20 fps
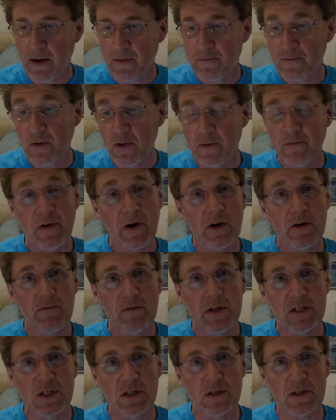for the very
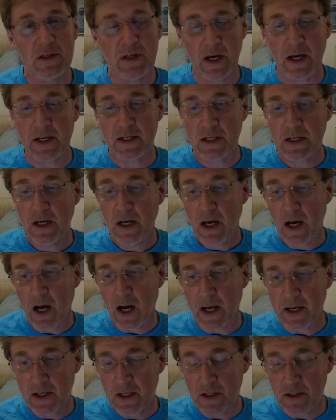reasons that
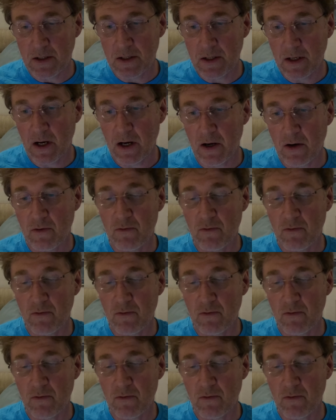I can